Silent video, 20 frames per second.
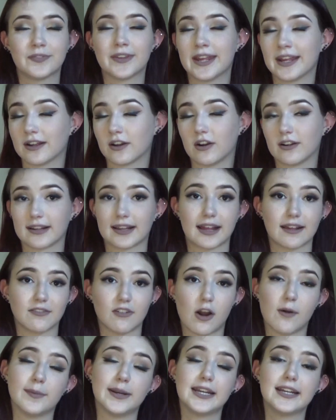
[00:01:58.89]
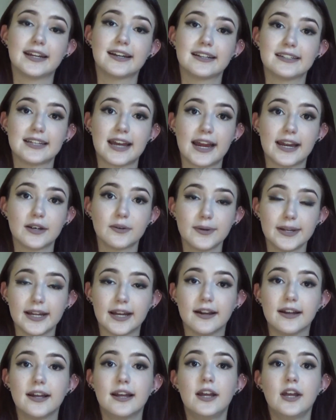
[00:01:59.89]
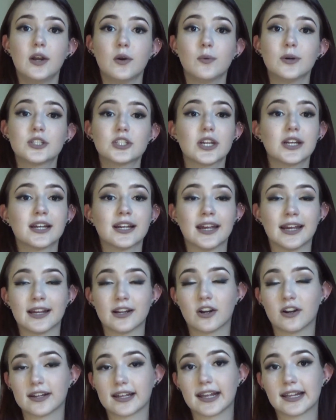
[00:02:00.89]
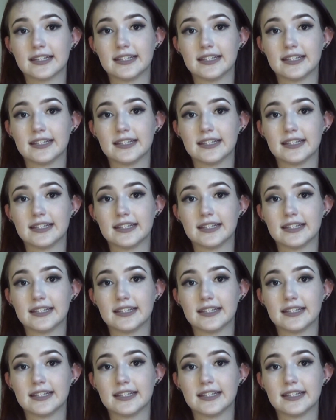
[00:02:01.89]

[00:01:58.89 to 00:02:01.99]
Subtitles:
it causes vomiting and diarrhea, which again causes